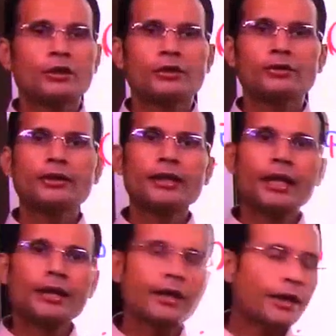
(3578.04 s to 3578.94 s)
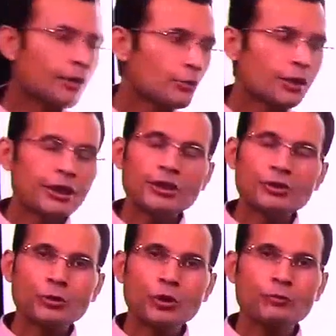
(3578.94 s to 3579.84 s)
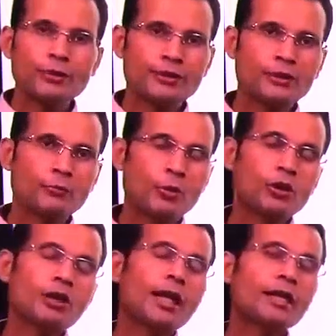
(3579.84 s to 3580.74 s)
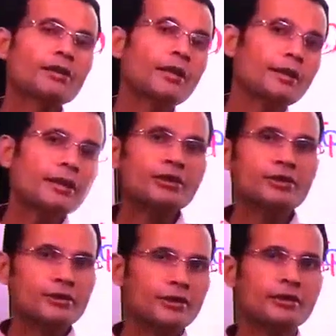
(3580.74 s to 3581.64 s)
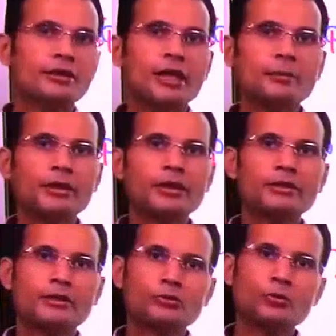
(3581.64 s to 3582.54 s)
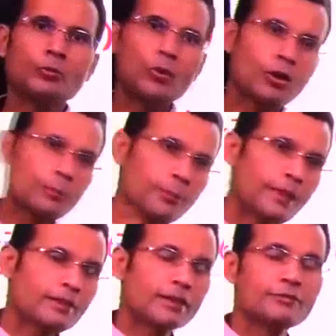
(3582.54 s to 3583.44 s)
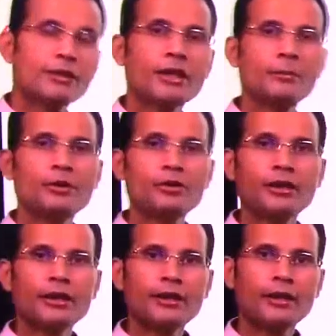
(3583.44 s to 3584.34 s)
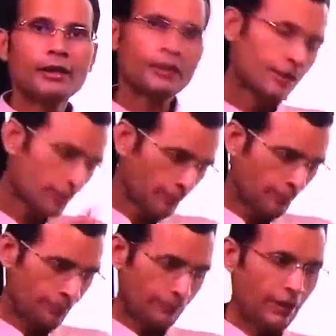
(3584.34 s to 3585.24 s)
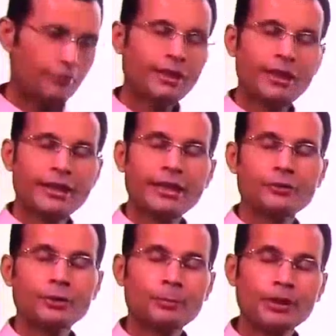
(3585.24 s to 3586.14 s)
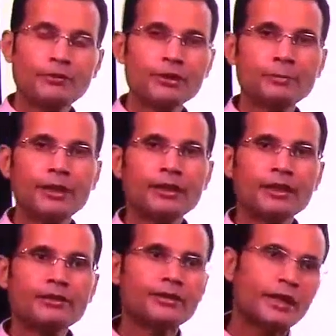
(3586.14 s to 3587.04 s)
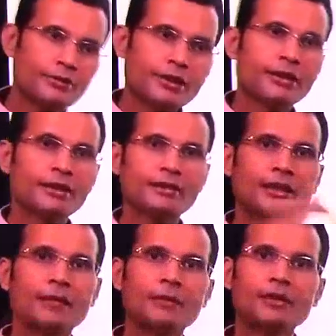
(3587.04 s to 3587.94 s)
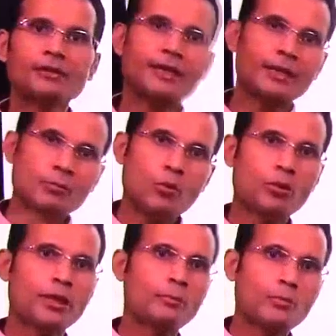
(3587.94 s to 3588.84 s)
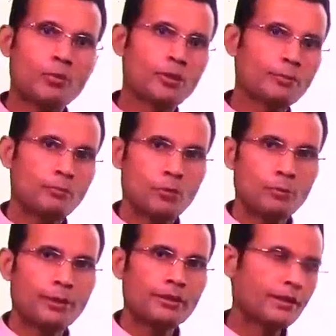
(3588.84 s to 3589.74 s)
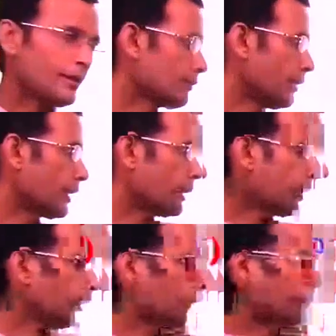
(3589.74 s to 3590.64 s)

they adhere to the injured vessel wall and they release certain chemicals. So more platelets will come into that area. They will adhere to the previous platelets. They will release the chemicals and more platelets will come.